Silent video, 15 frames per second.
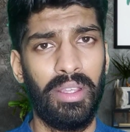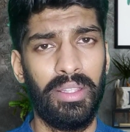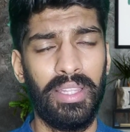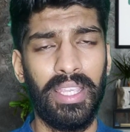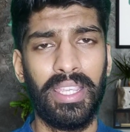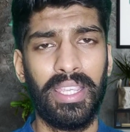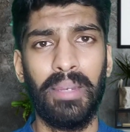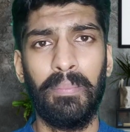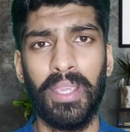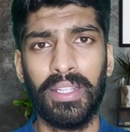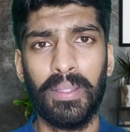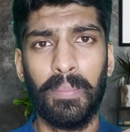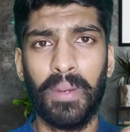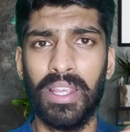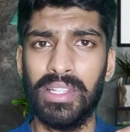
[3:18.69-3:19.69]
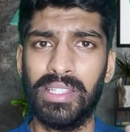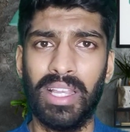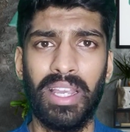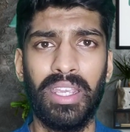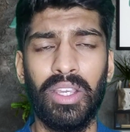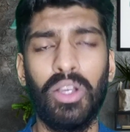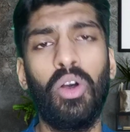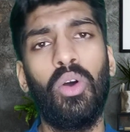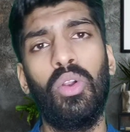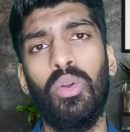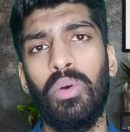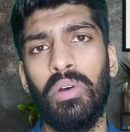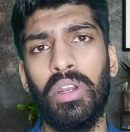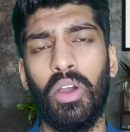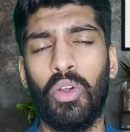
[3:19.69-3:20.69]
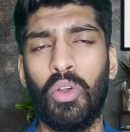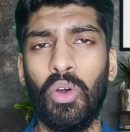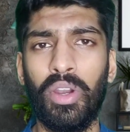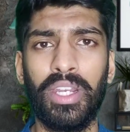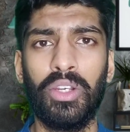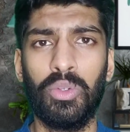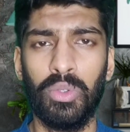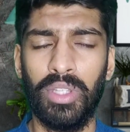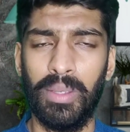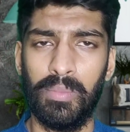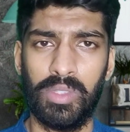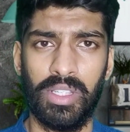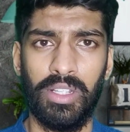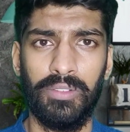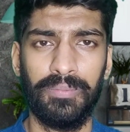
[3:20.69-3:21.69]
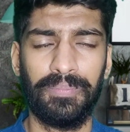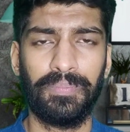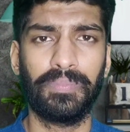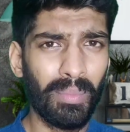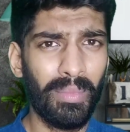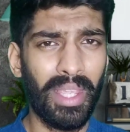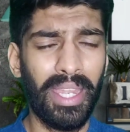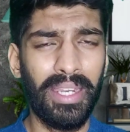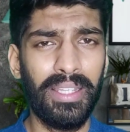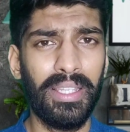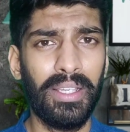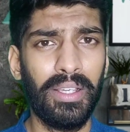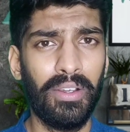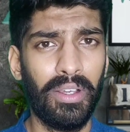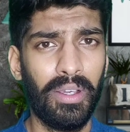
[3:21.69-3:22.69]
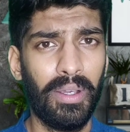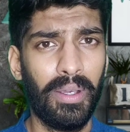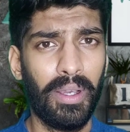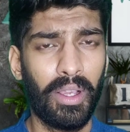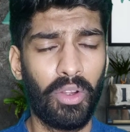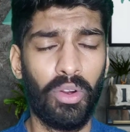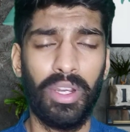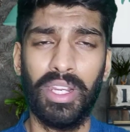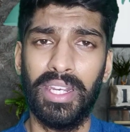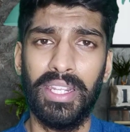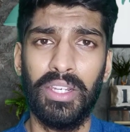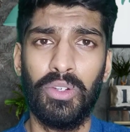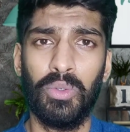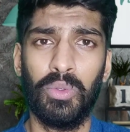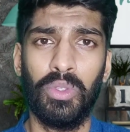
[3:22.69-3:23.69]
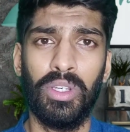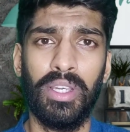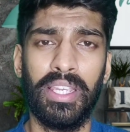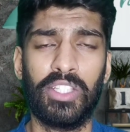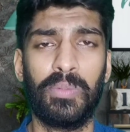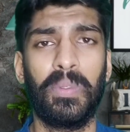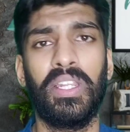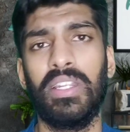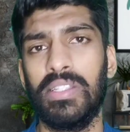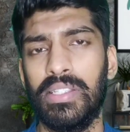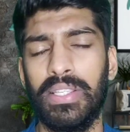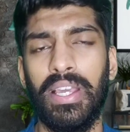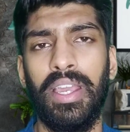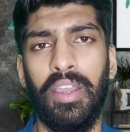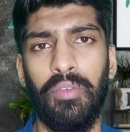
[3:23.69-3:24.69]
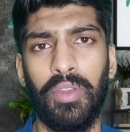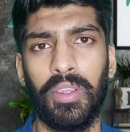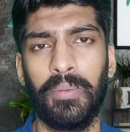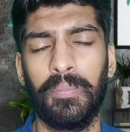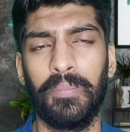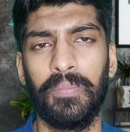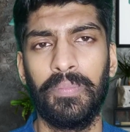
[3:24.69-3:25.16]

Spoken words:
They can make the price higher or lower according to themselves and accordingly to the experience they are having.